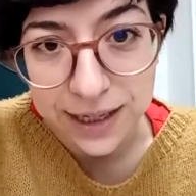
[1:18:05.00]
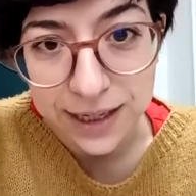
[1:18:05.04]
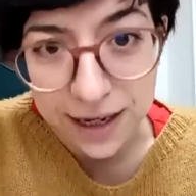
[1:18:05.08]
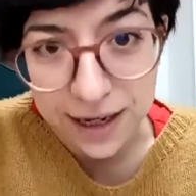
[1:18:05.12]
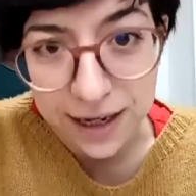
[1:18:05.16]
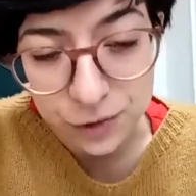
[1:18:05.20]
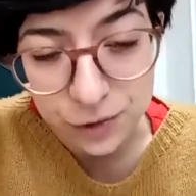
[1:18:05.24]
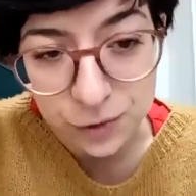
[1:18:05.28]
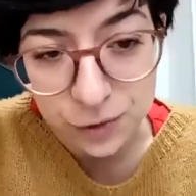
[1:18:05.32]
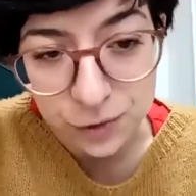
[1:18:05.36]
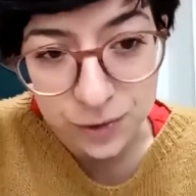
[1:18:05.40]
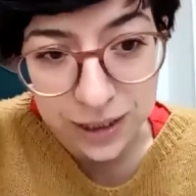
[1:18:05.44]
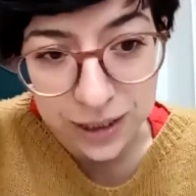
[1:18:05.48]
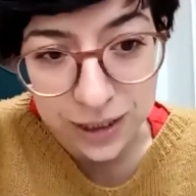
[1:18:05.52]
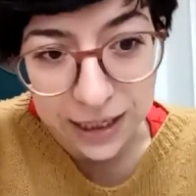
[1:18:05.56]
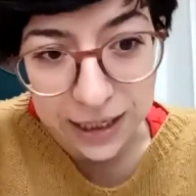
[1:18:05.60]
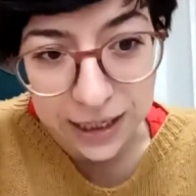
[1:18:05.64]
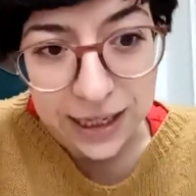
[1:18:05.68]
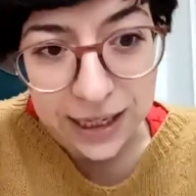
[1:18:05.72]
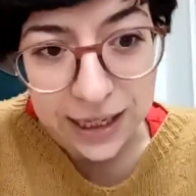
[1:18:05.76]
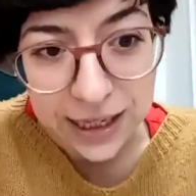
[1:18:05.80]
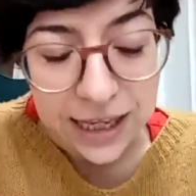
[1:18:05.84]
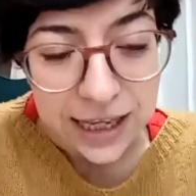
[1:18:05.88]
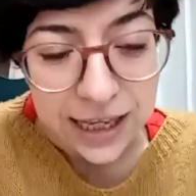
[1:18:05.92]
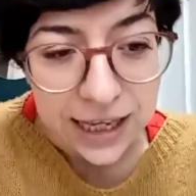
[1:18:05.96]
country
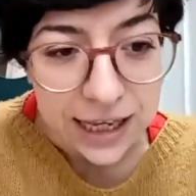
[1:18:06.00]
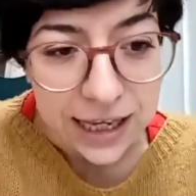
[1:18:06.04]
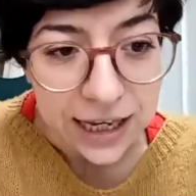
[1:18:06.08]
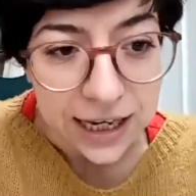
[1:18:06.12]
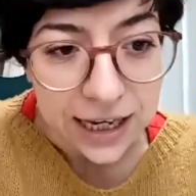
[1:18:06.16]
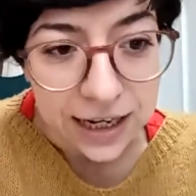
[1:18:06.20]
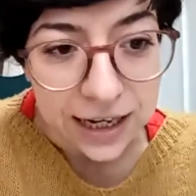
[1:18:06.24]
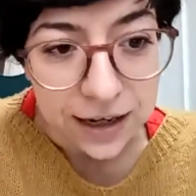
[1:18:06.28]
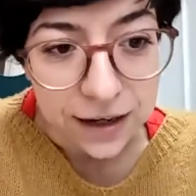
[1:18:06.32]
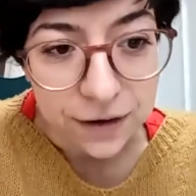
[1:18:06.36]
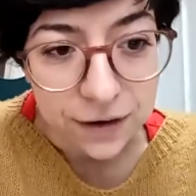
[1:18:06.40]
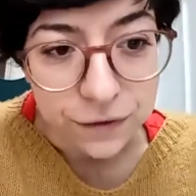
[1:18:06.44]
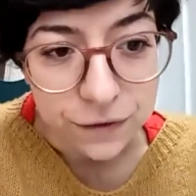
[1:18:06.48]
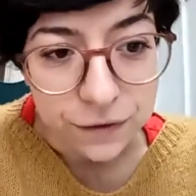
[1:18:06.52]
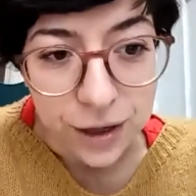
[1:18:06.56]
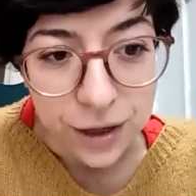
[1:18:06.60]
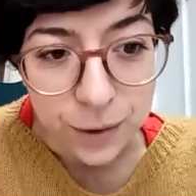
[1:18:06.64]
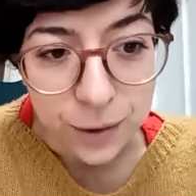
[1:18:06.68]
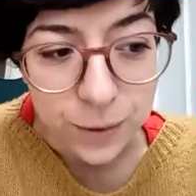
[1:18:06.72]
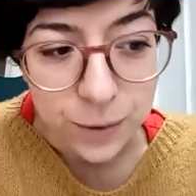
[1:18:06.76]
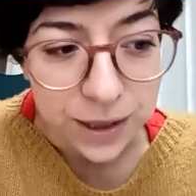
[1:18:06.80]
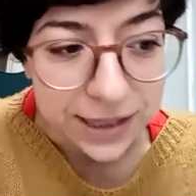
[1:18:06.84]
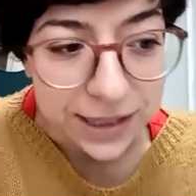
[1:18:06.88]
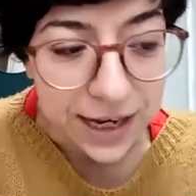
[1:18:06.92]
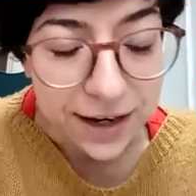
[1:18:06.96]
for
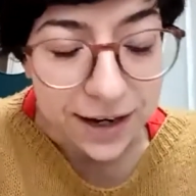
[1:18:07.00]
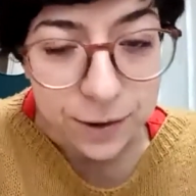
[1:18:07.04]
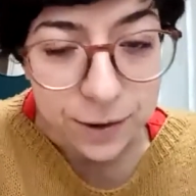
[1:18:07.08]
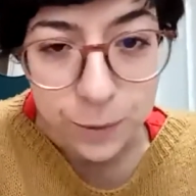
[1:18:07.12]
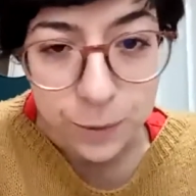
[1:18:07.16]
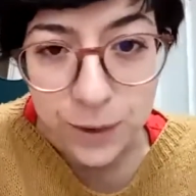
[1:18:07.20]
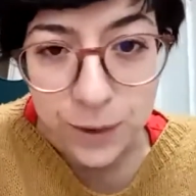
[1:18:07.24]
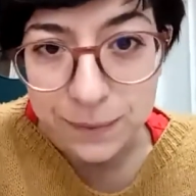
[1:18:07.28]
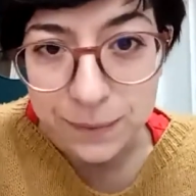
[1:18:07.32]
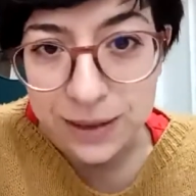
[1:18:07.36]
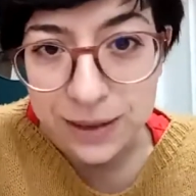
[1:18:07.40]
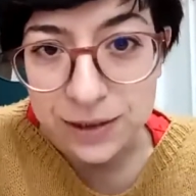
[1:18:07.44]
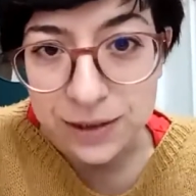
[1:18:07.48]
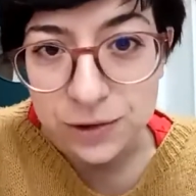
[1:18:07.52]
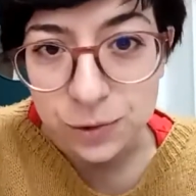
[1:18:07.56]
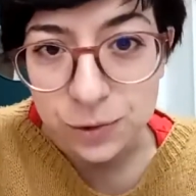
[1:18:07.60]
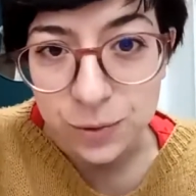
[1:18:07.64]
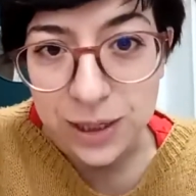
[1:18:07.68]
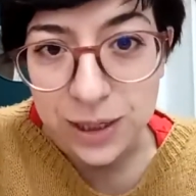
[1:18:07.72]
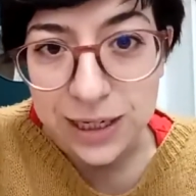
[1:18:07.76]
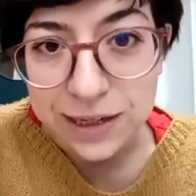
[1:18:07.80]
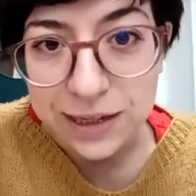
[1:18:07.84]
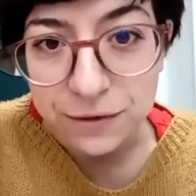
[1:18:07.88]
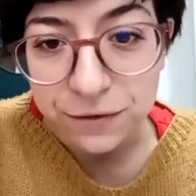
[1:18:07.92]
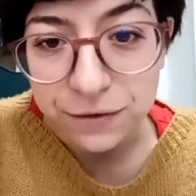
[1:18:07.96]
our young women to
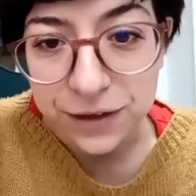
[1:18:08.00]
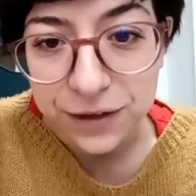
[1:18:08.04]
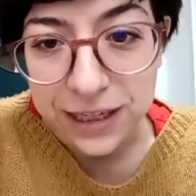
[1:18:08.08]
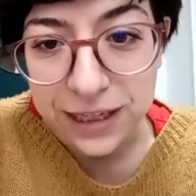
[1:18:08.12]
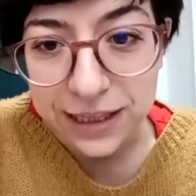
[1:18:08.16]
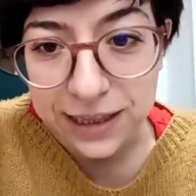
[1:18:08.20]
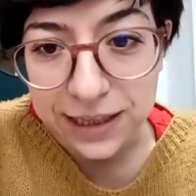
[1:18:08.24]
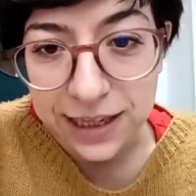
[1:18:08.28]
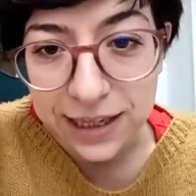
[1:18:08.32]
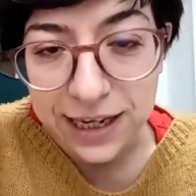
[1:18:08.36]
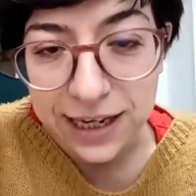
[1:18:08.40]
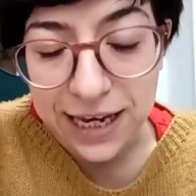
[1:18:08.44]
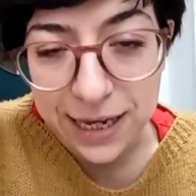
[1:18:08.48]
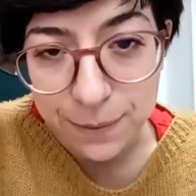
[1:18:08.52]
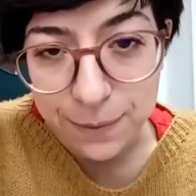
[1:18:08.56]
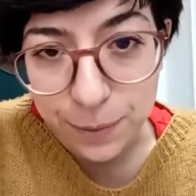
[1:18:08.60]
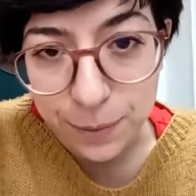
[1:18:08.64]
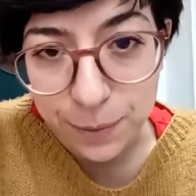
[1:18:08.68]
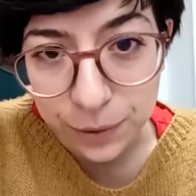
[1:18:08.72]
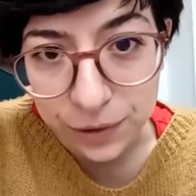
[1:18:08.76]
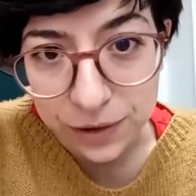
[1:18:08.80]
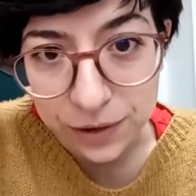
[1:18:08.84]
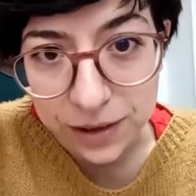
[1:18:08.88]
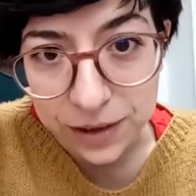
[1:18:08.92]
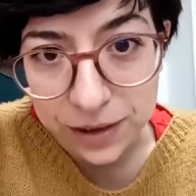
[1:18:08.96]
really feel
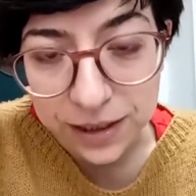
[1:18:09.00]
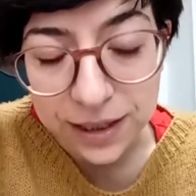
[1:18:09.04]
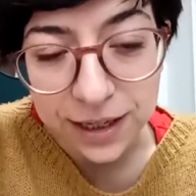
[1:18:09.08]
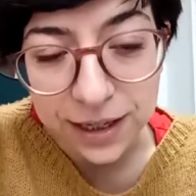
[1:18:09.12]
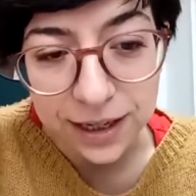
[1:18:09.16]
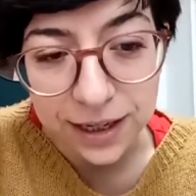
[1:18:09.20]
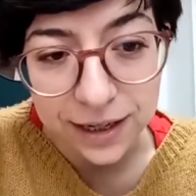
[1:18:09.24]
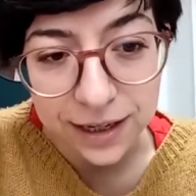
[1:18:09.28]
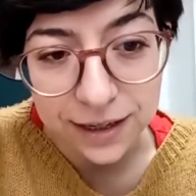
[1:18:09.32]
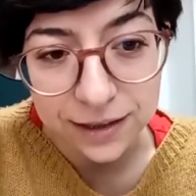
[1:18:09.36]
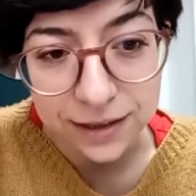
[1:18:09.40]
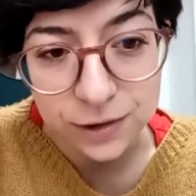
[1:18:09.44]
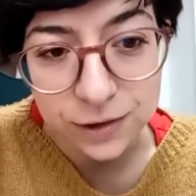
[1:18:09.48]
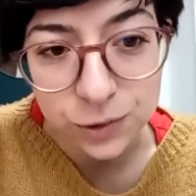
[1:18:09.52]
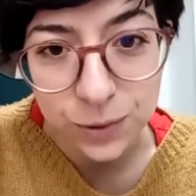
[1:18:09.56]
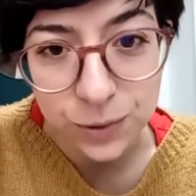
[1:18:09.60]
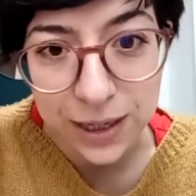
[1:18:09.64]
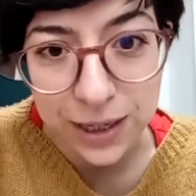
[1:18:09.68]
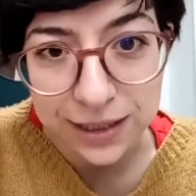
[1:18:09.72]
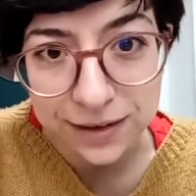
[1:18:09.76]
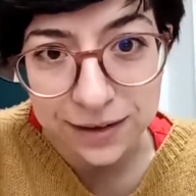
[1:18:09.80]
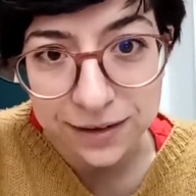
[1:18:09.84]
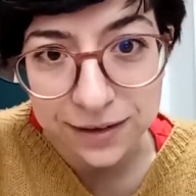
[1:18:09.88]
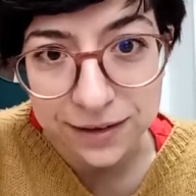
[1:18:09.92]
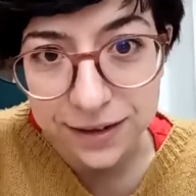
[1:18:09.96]
able to
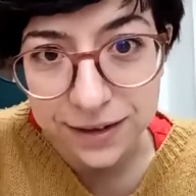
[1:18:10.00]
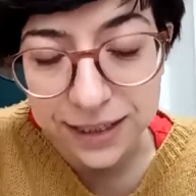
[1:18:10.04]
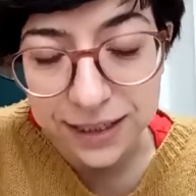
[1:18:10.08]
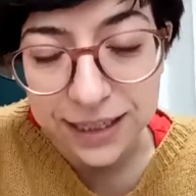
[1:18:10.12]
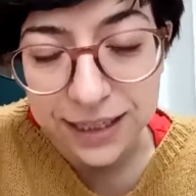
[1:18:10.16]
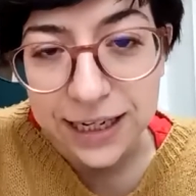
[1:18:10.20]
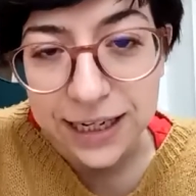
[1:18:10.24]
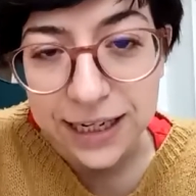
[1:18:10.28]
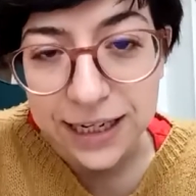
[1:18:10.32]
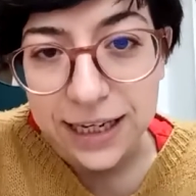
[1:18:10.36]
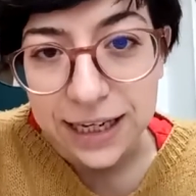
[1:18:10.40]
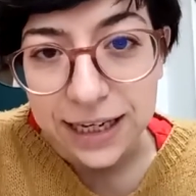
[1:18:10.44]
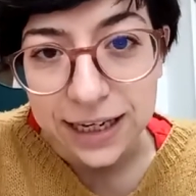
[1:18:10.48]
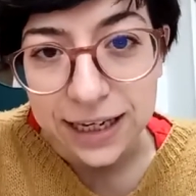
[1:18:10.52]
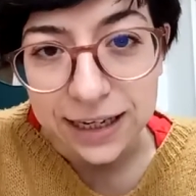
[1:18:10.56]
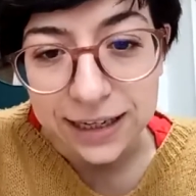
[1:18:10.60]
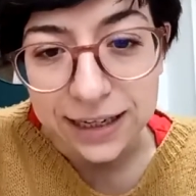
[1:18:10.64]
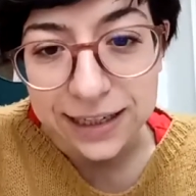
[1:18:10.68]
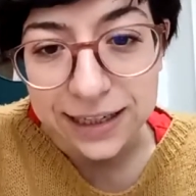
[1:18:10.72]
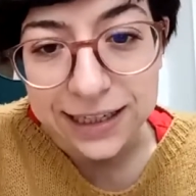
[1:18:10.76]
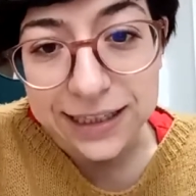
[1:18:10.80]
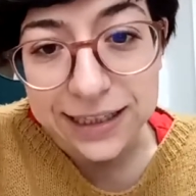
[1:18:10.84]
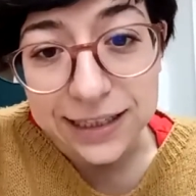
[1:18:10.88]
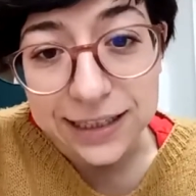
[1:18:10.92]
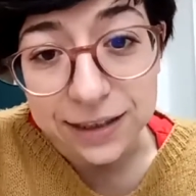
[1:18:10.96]
enter
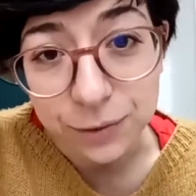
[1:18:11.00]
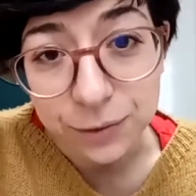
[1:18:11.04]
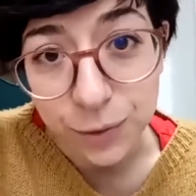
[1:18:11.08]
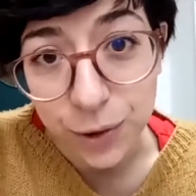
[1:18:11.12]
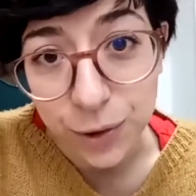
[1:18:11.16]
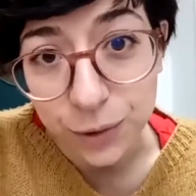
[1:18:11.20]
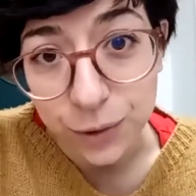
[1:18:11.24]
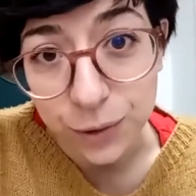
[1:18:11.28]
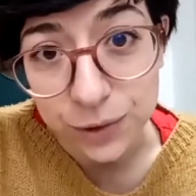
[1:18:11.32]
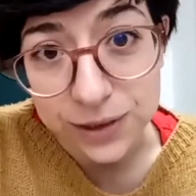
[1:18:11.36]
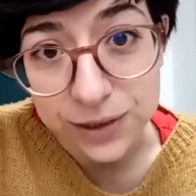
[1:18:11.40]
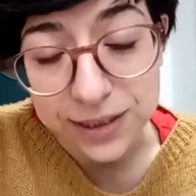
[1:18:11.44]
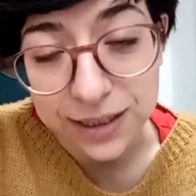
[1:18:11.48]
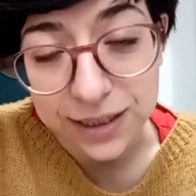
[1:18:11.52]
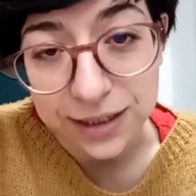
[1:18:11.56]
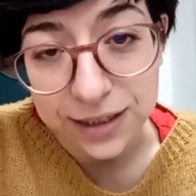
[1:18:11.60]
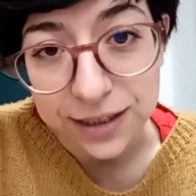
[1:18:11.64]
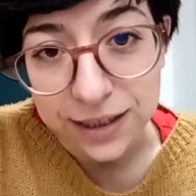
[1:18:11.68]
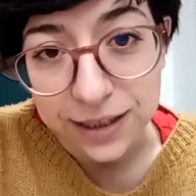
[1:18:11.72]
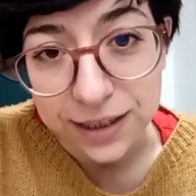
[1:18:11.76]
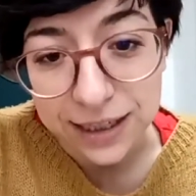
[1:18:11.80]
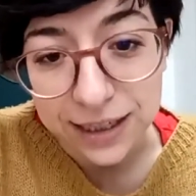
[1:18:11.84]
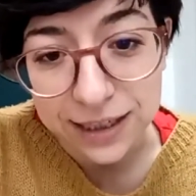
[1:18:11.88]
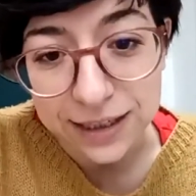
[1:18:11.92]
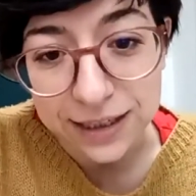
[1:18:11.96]
leading roles,
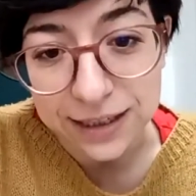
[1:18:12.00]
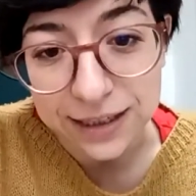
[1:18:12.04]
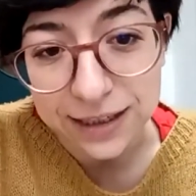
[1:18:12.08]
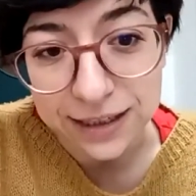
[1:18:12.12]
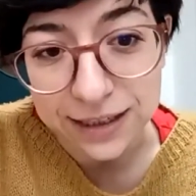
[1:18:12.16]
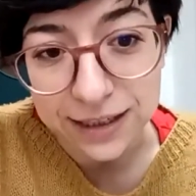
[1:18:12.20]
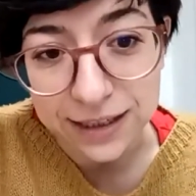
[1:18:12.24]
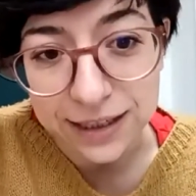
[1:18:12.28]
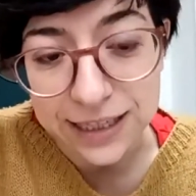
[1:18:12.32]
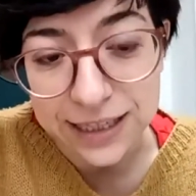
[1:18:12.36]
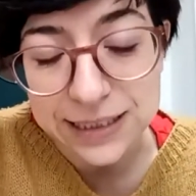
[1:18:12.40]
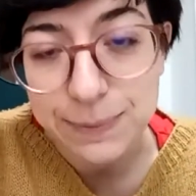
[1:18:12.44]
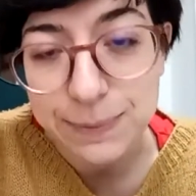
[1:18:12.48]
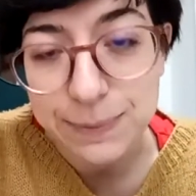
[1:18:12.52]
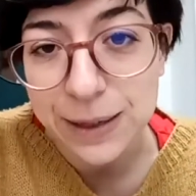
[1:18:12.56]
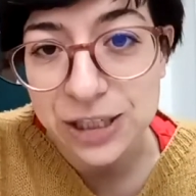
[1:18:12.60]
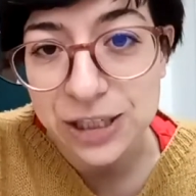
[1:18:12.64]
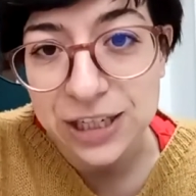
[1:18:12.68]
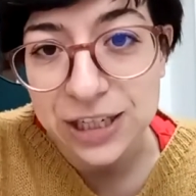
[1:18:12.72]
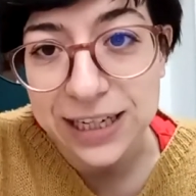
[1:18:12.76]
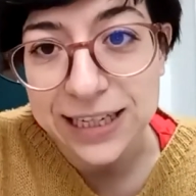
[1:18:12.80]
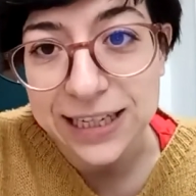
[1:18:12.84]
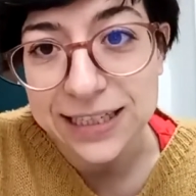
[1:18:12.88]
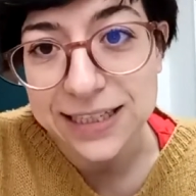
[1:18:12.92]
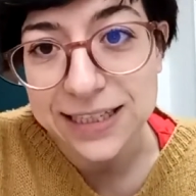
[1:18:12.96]

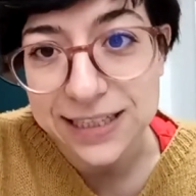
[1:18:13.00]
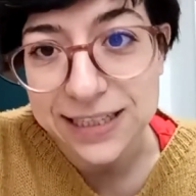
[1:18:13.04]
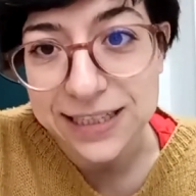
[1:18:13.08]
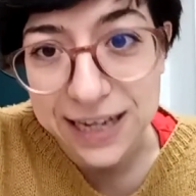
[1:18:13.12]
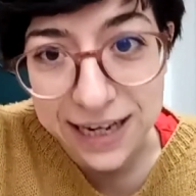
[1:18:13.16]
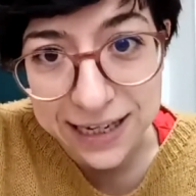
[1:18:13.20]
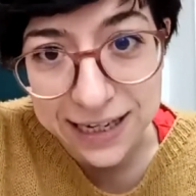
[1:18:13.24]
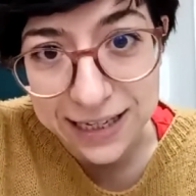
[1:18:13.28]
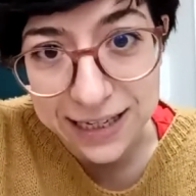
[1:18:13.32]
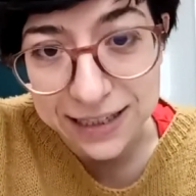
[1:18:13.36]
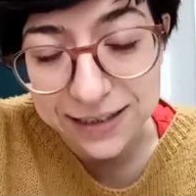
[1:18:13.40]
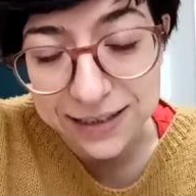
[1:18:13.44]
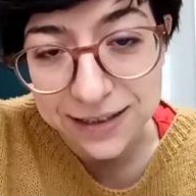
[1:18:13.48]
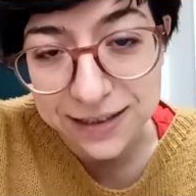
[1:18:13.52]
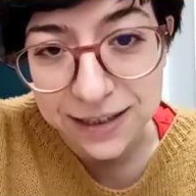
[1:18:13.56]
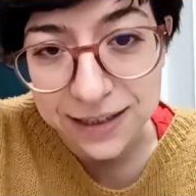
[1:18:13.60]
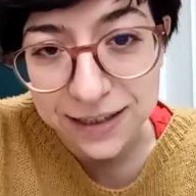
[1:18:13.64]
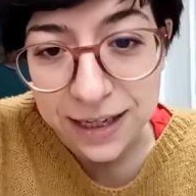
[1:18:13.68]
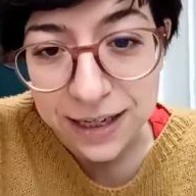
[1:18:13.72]
especially in science?